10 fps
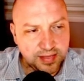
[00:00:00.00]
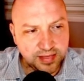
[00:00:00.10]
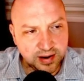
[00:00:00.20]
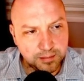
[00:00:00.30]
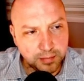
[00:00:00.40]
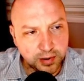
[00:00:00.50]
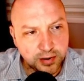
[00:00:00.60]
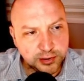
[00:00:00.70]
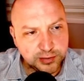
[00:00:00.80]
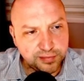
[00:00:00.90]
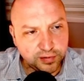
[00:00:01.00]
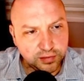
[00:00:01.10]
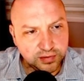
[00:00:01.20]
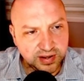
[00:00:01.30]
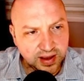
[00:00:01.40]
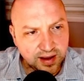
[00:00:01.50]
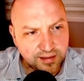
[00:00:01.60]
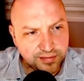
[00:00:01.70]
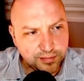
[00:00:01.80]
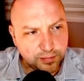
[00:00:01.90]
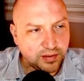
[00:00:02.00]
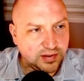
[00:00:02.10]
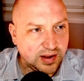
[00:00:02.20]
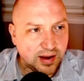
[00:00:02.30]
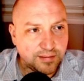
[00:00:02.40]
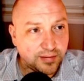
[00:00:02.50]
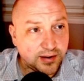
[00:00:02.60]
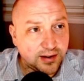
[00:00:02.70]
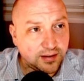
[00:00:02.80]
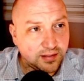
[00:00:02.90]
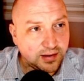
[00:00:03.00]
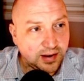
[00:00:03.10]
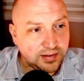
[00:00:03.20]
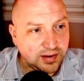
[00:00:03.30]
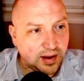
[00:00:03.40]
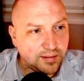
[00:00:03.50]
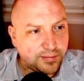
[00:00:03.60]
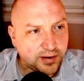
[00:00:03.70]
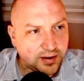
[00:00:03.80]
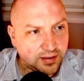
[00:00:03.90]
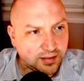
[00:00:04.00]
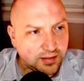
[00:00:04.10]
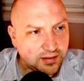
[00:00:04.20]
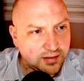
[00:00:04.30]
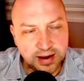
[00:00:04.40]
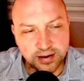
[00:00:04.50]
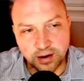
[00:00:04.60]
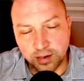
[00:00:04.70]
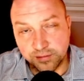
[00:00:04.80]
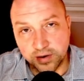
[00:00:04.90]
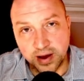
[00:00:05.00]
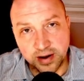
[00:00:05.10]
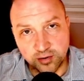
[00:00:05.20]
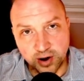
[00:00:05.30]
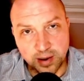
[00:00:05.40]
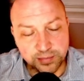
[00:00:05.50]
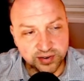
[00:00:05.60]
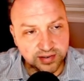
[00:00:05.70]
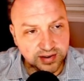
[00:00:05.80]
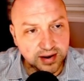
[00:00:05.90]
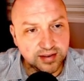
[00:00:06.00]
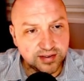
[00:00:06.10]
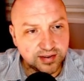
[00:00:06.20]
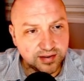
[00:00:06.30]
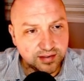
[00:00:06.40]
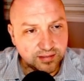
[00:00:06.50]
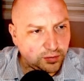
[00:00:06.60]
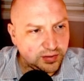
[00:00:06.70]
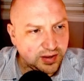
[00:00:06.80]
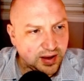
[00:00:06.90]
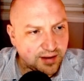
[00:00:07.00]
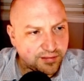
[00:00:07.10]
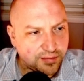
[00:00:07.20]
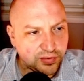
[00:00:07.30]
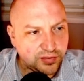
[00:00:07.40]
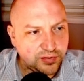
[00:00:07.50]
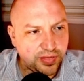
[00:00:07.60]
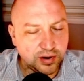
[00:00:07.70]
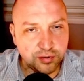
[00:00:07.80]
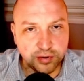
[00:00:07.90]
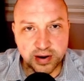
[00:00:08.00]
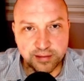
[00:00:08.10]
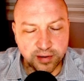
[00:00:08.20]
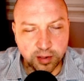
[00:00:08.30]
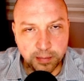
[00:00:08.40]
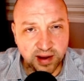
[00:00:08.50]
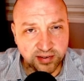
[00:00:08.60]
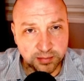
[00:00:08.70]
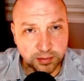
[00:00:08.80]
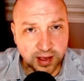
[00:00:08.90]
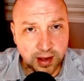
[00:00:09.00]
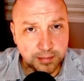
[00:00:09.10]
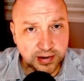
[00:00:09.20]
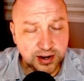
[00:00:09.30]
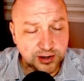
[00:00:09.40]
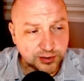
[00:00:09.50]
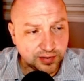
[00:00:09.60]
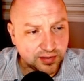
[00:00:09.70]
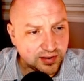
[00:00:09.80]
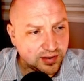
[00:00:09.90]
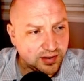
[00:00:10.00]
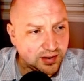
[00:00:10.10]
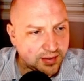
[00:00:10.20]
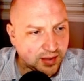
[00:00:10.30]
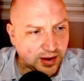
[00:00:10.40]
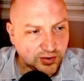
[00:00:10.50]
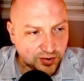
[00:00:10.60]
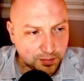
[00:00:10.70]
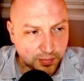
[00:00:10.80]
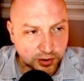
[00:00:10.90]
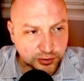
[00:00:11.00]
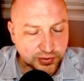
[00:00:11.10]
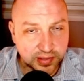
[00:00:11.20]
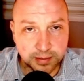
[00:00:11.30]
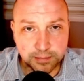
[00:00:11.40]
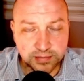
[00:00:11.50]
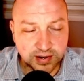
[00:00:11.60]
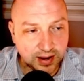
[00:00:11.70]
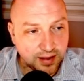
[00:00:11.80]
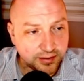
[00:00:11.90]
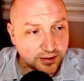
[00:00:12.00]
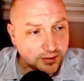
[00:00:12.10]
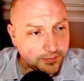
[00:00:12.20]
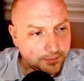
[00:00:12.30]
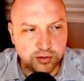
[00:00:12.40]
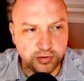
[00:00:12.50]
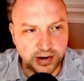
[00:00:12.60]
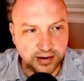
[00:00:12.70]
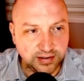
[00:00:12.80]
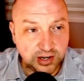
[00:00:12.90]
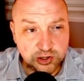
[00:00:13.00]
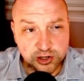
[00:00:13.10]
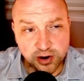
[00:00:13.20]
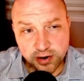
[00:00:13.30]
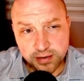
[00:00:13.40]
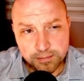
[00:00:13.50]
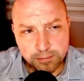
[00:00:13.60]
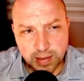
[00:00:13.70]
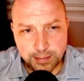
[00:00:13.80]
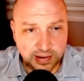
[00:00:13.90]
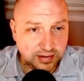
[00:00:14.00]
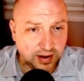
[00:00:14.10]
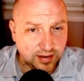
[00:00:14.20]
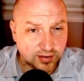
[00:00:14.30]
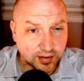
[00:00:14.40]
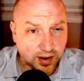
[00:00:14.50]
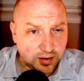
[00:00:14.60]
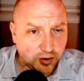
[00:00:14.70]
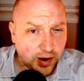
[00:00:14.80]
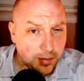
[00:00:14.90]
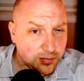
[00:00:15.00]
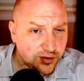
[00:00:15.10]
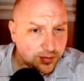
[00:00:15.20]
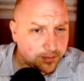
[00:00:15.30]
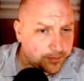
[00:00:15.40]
I then merge full df with df all, and df all had all of our n-grams and dates. Full df was the grid of all possible combinations, and I just merged them together. I create a dictionary mapping dates and n-grams.